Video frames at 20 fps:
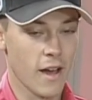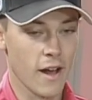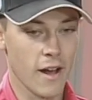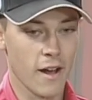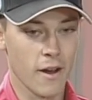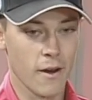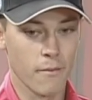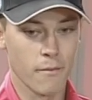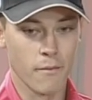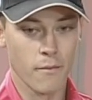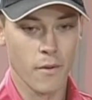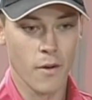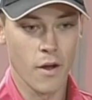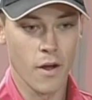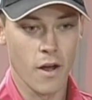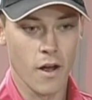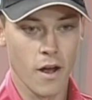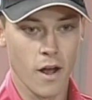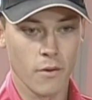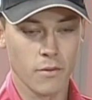um,
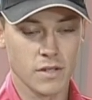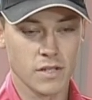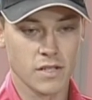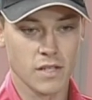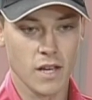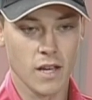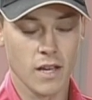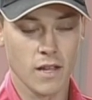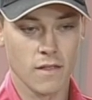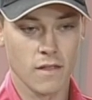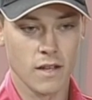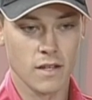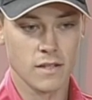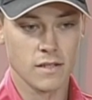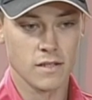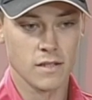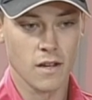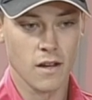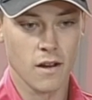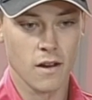I was saying
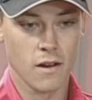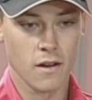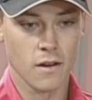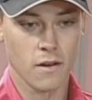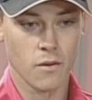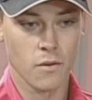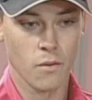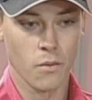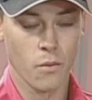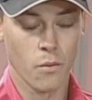that uh,